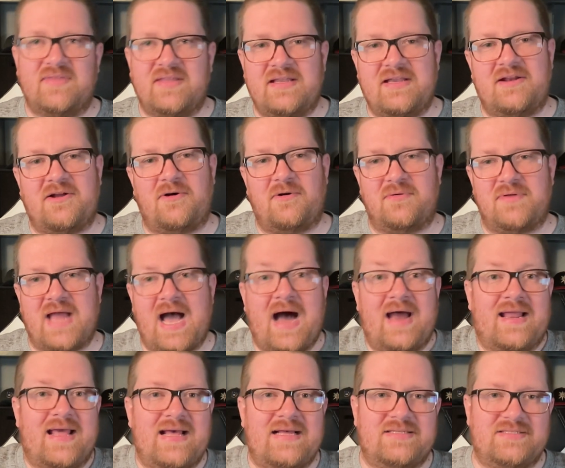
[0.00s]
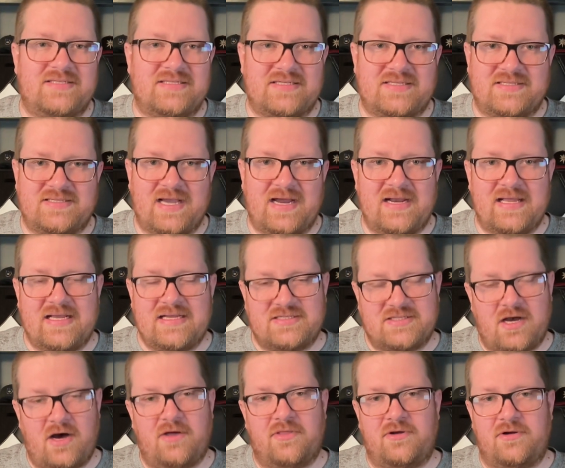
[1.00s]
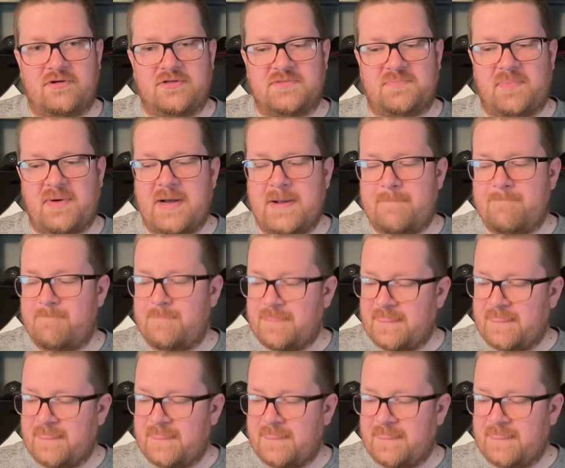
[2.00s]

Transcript: not as exciting as others, but